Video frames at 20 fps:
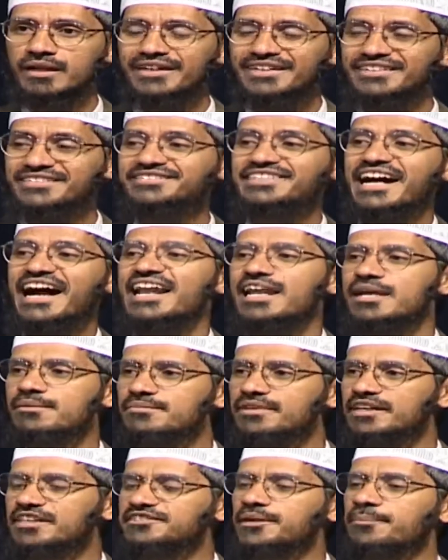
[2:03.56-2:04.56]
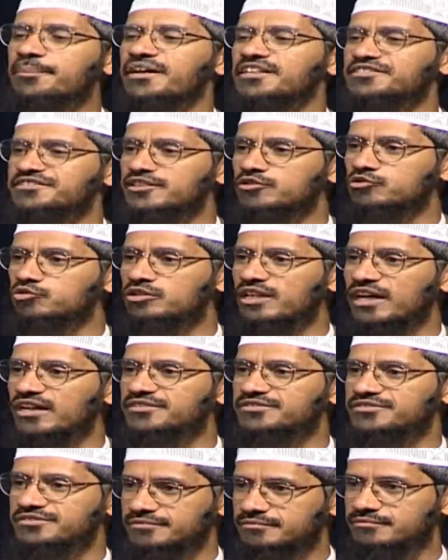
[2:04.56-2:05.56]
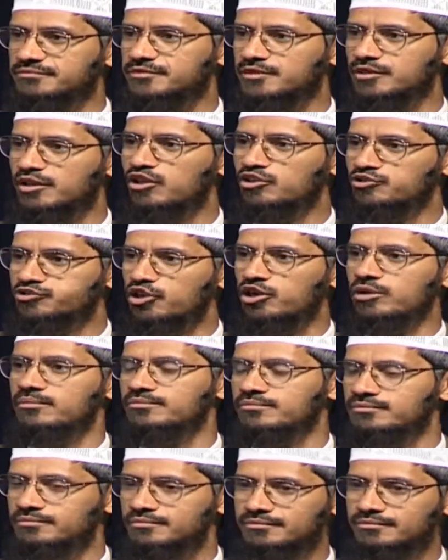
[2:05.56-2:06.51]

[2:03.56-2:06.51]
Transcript: zalim is a person who does zulm.